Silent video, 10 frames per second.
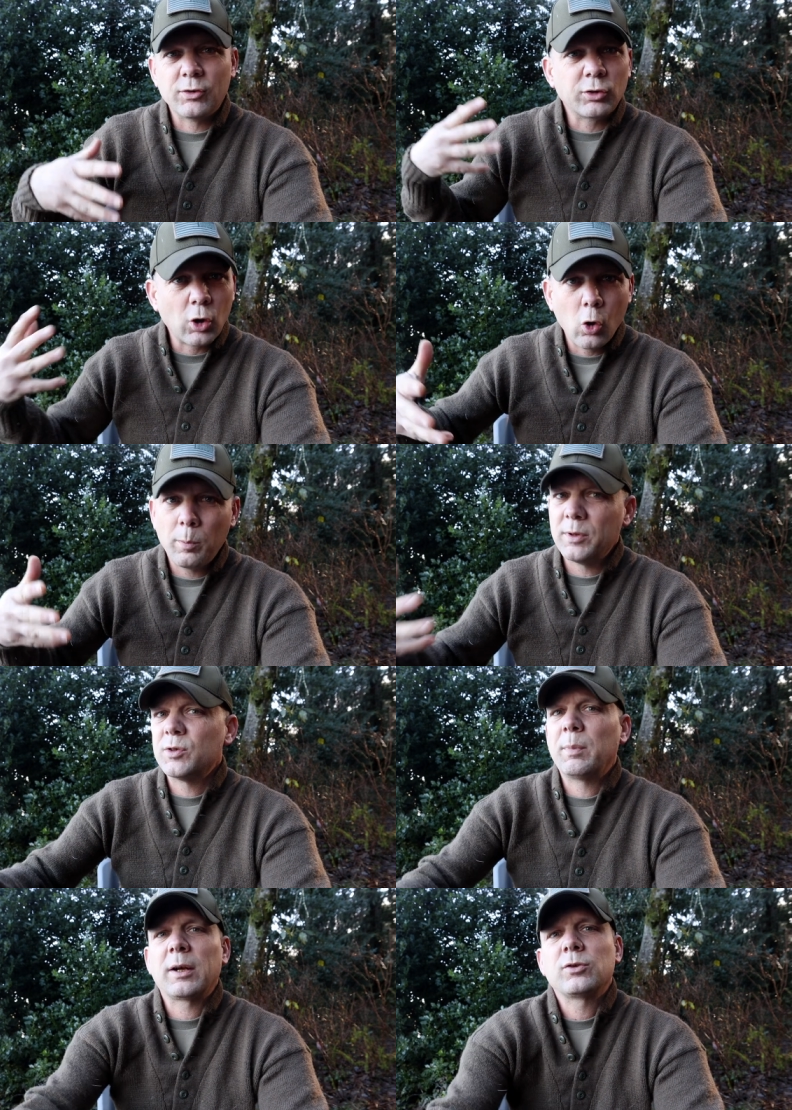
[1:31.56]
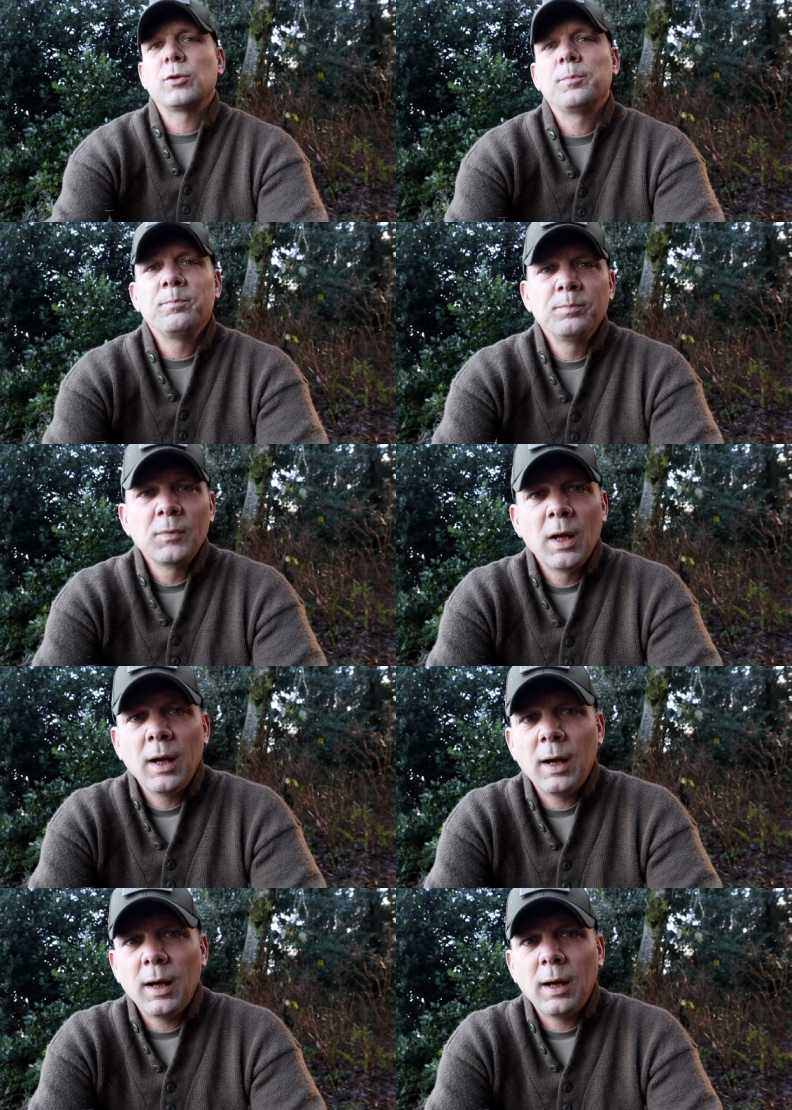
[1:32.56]
scope and spectrum,
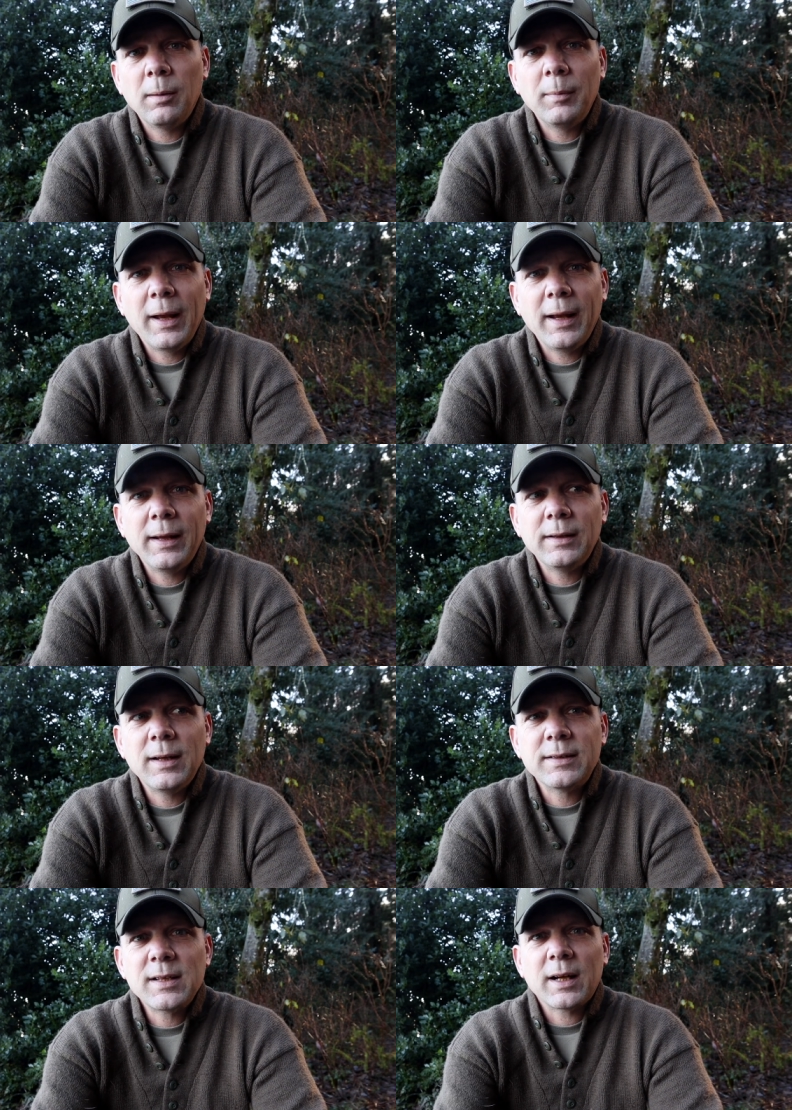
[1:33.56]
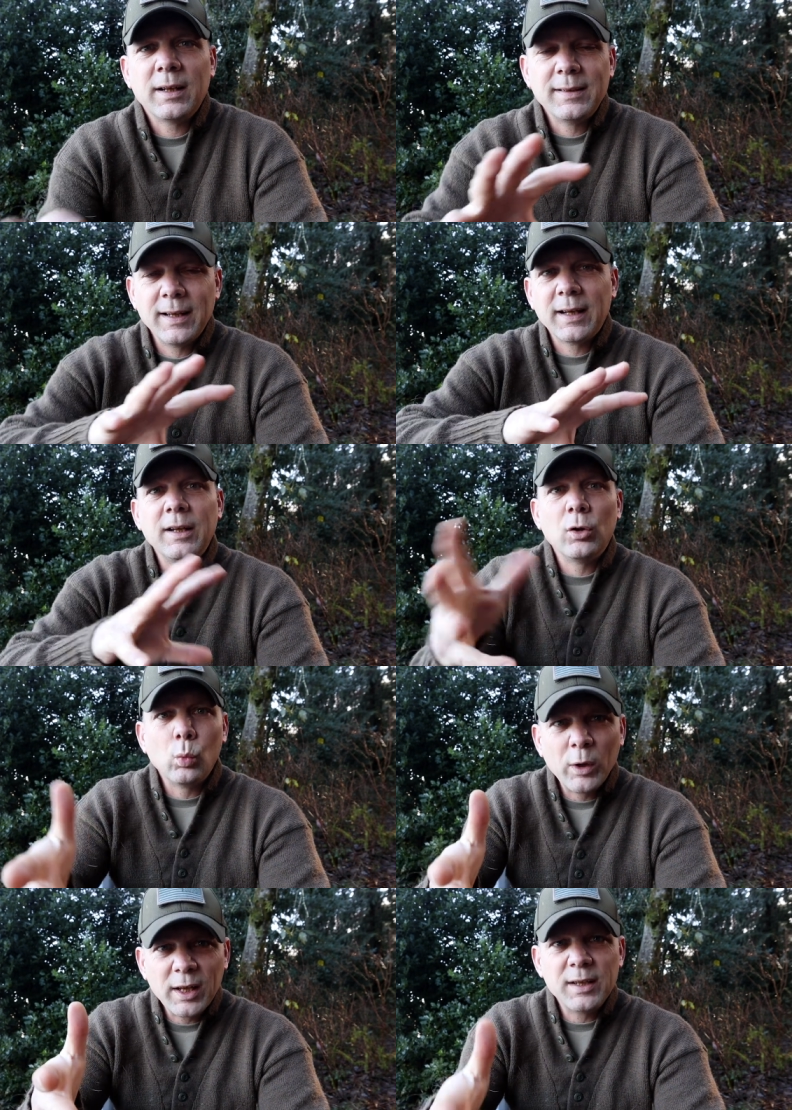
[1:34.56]
um, and it's not going to dig into the
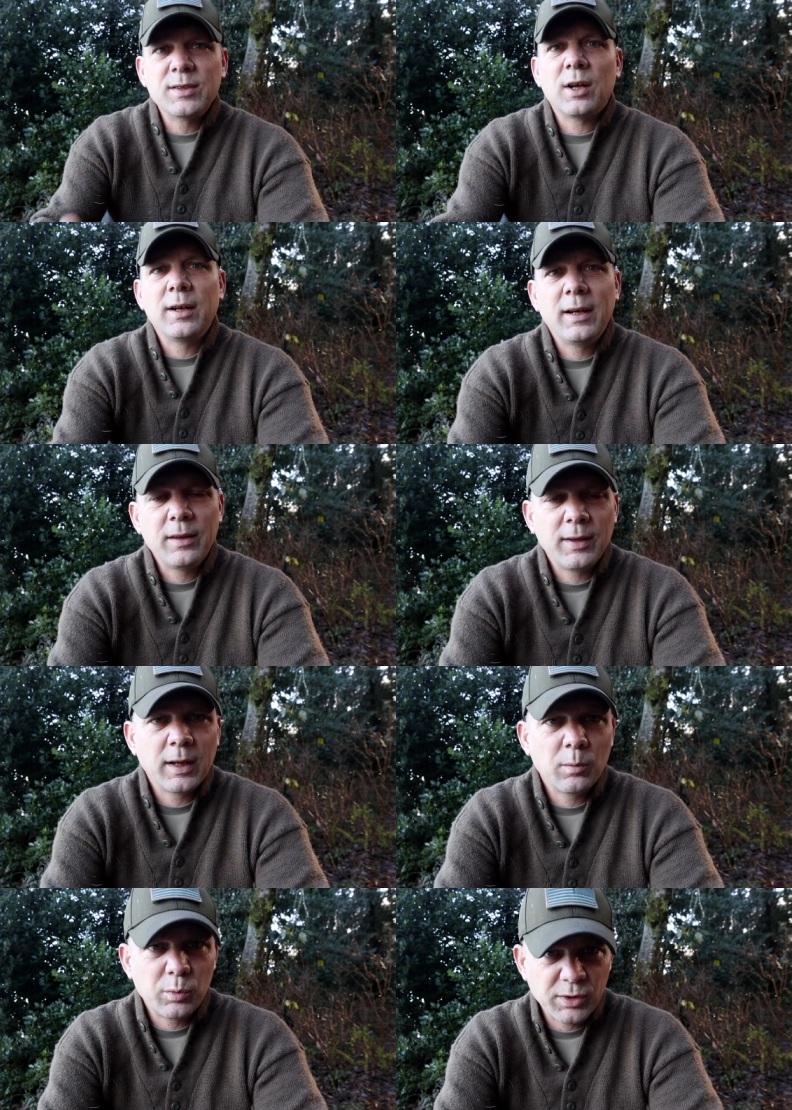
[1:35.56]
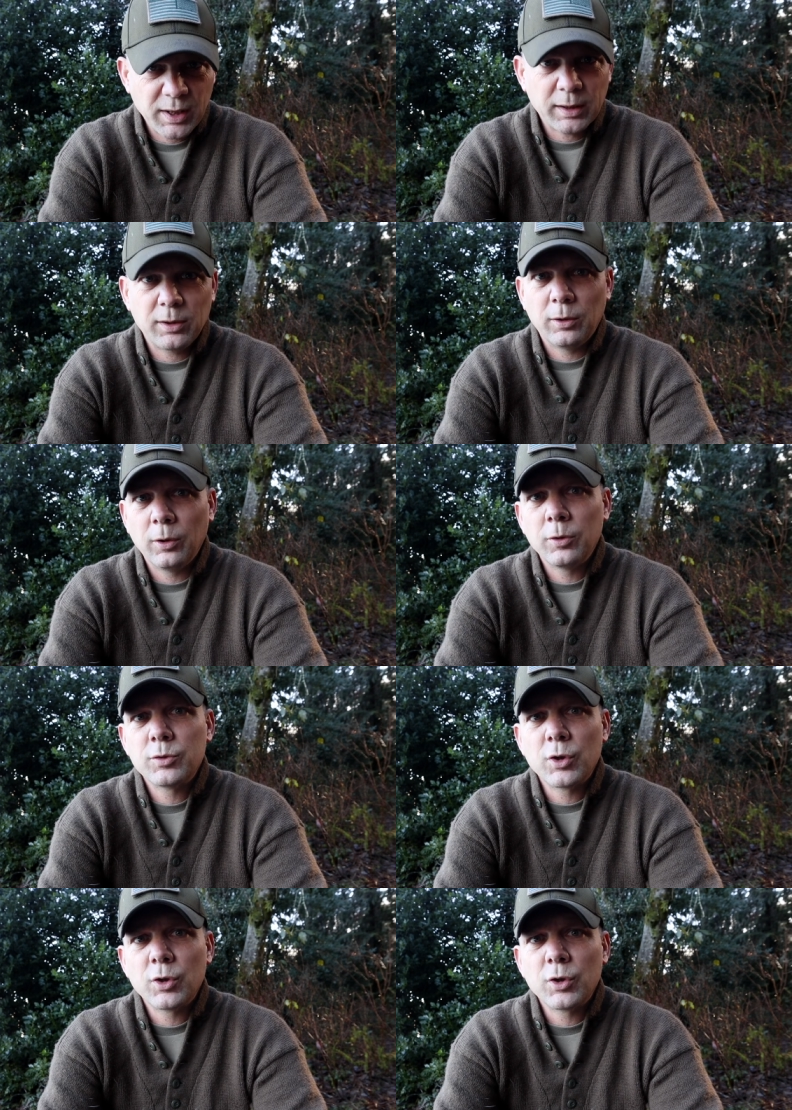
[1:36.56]
weeds on anything in particular.